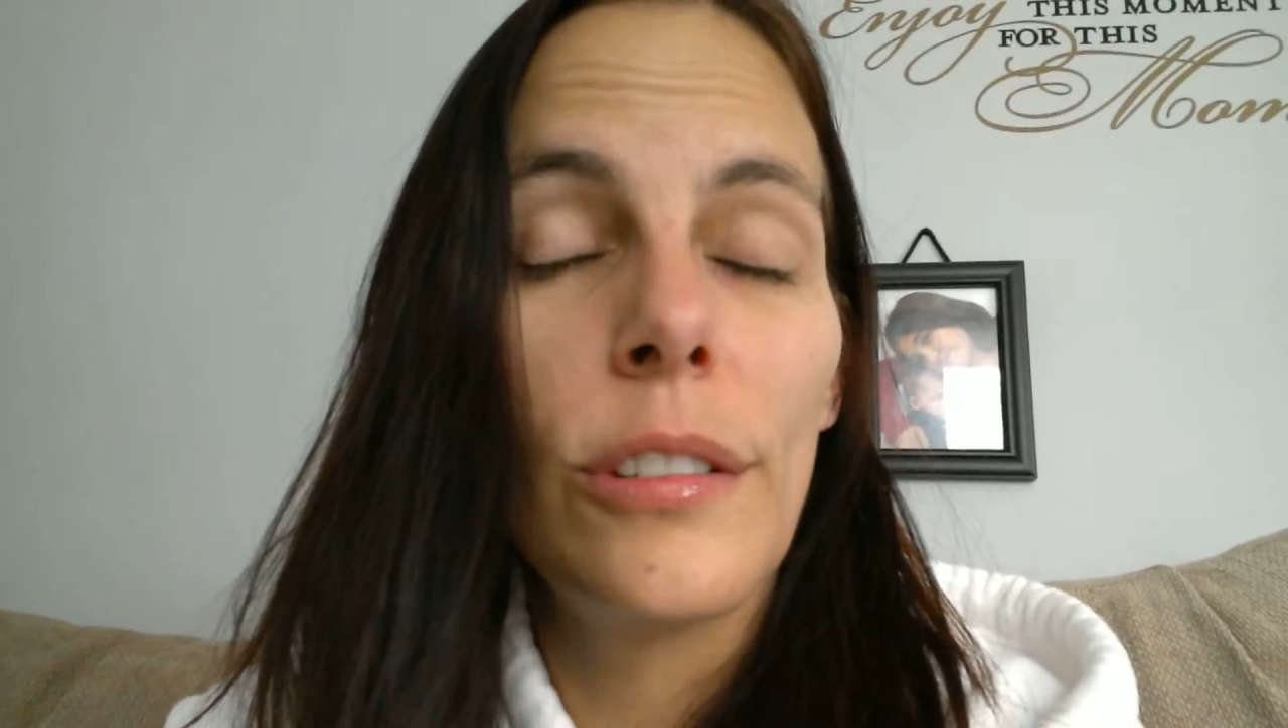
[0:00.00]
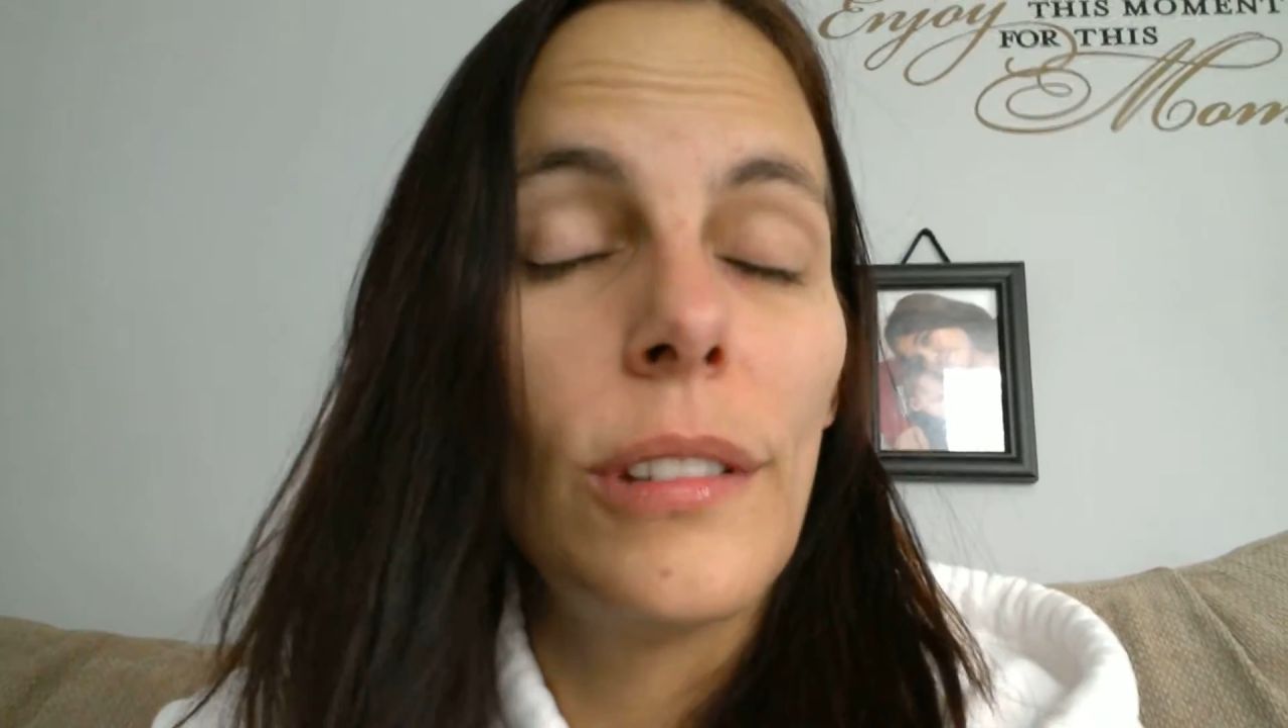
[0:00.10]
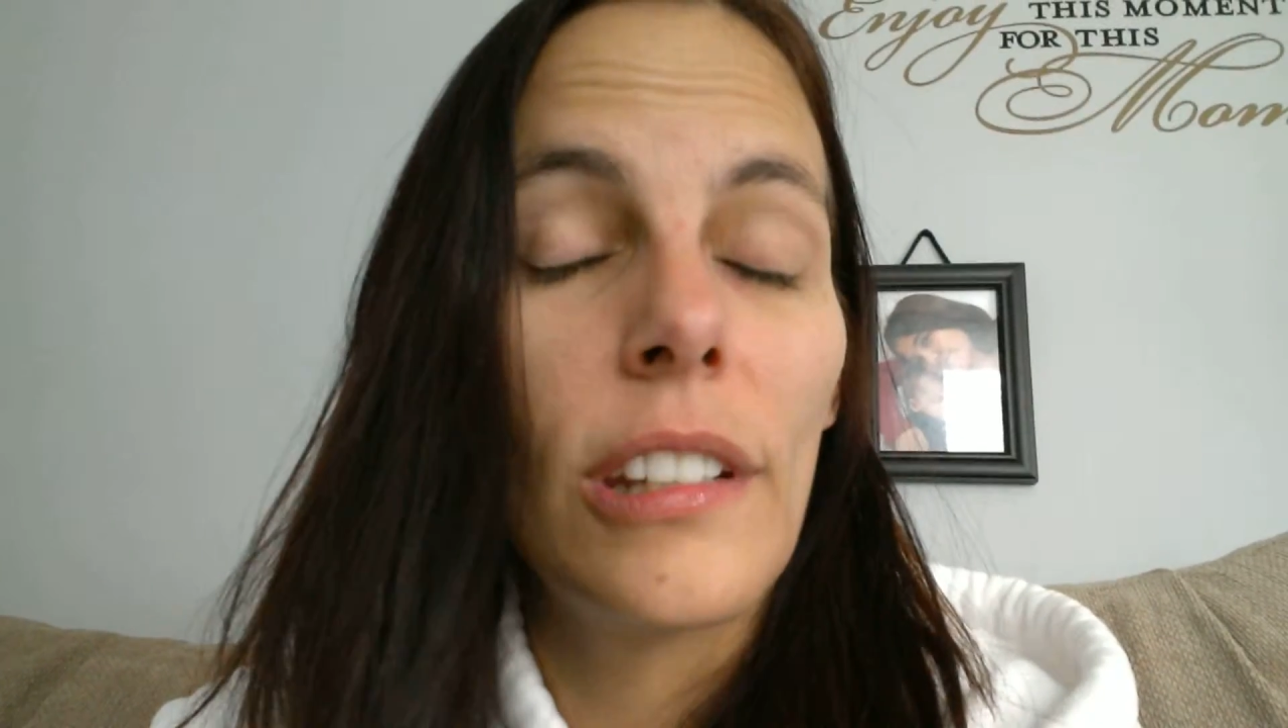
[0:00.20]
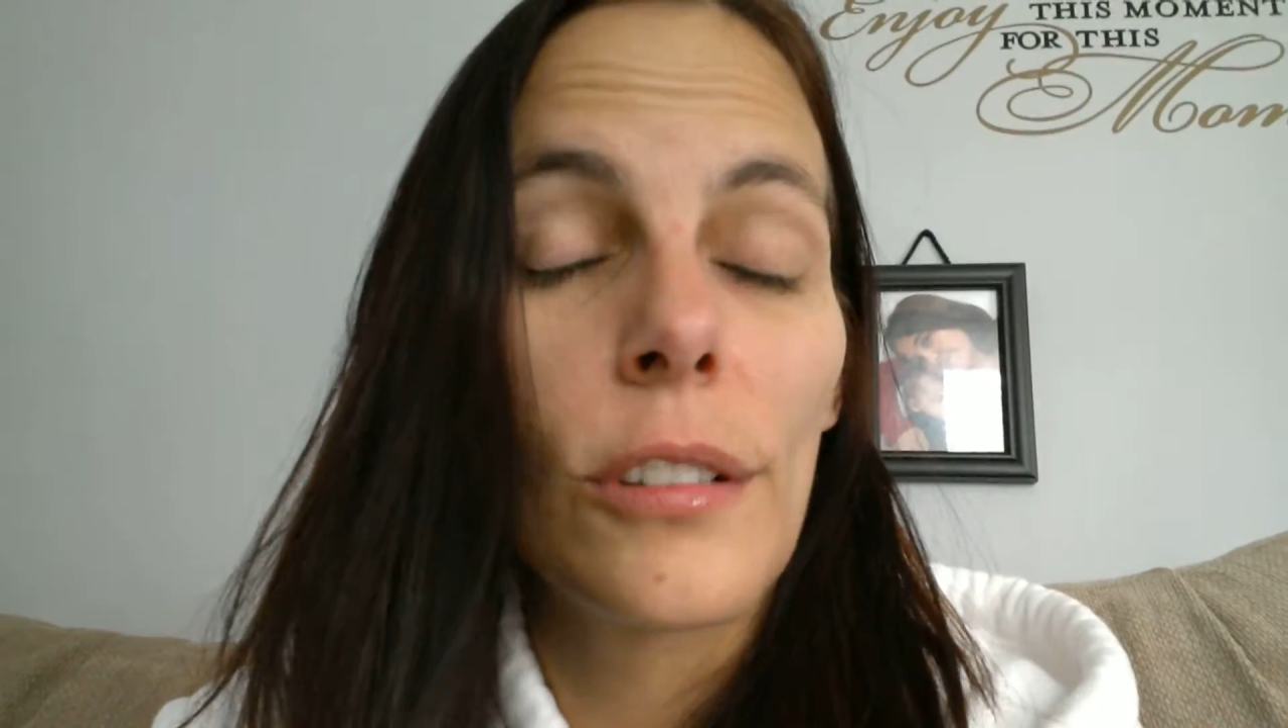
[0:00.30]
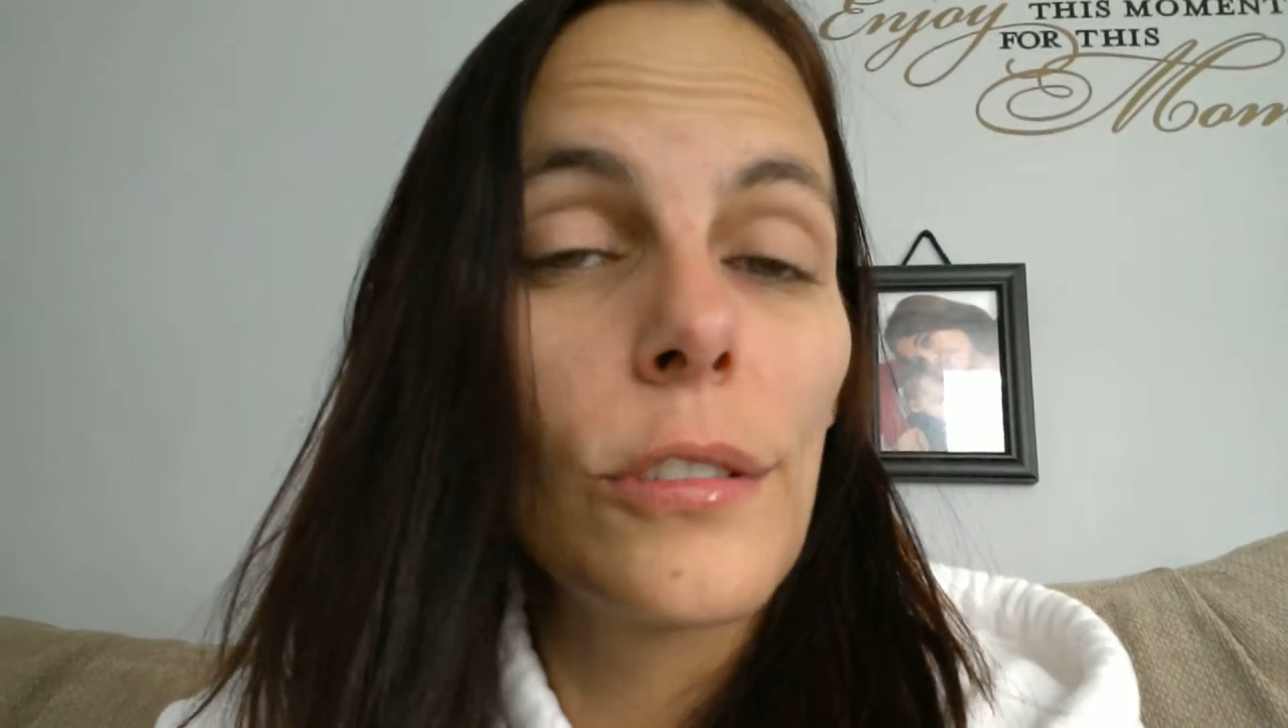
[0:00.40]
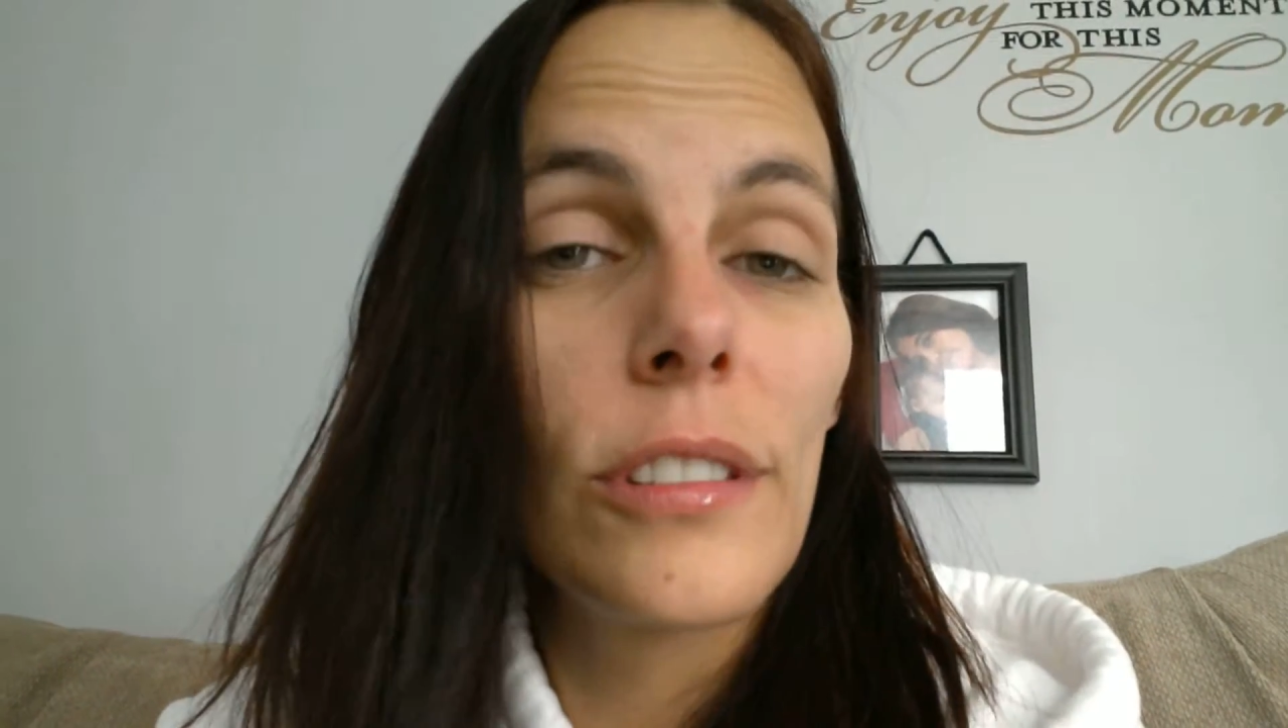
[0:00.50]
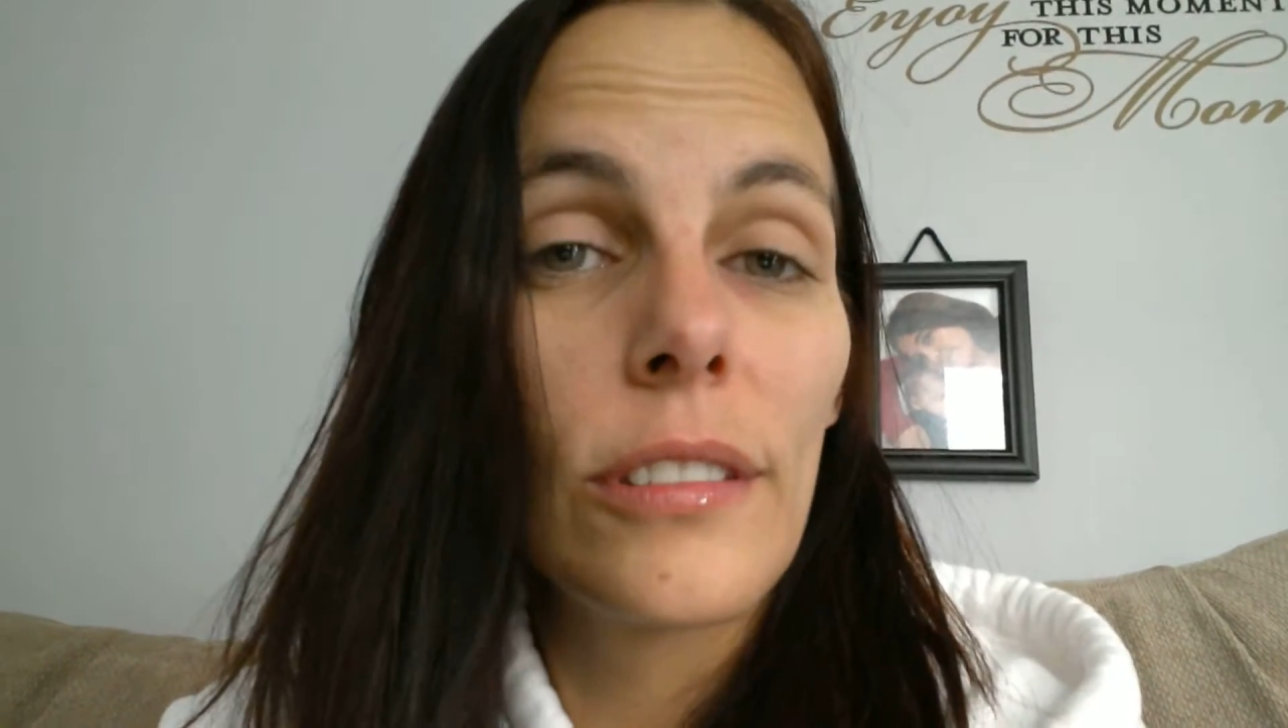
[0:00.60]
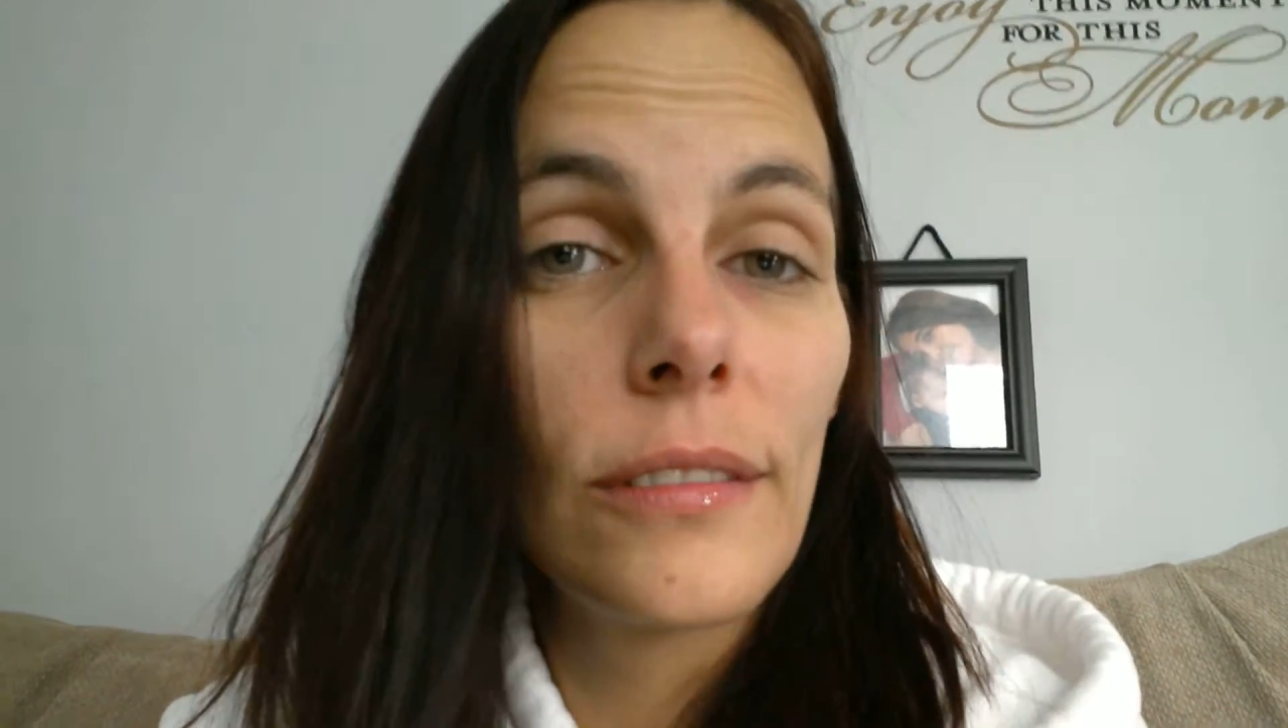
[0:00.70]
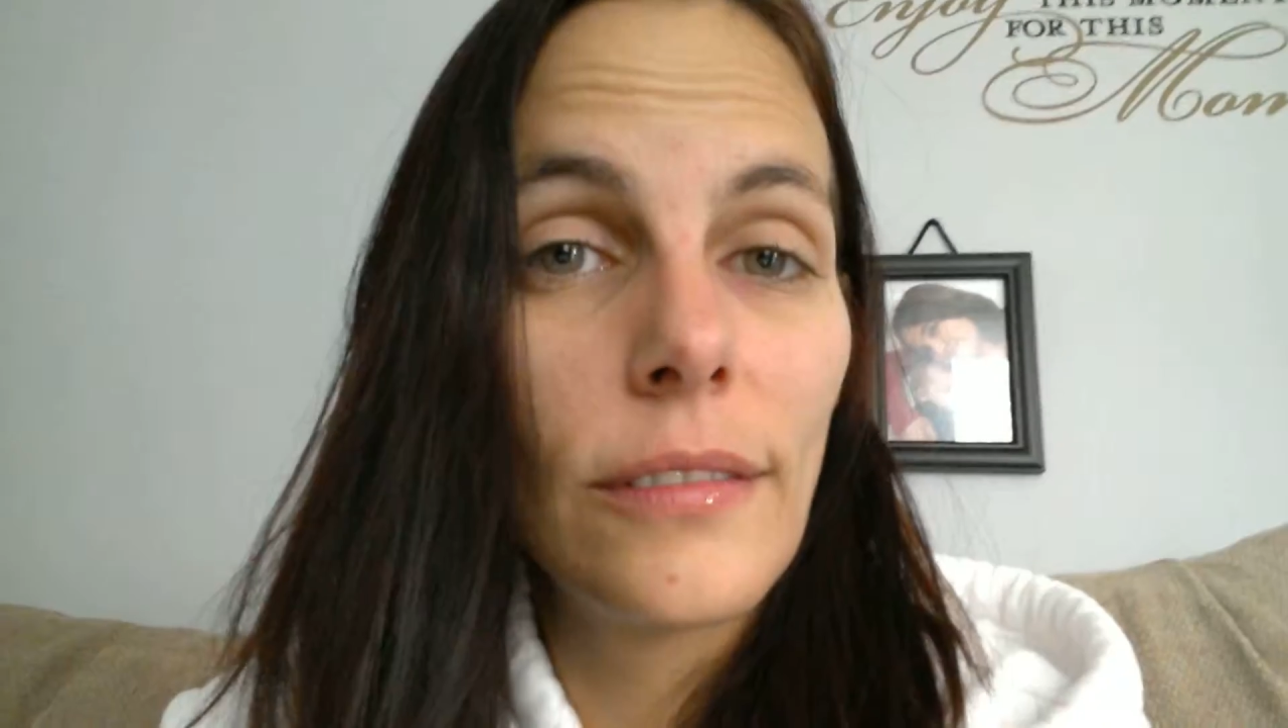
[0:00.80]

years,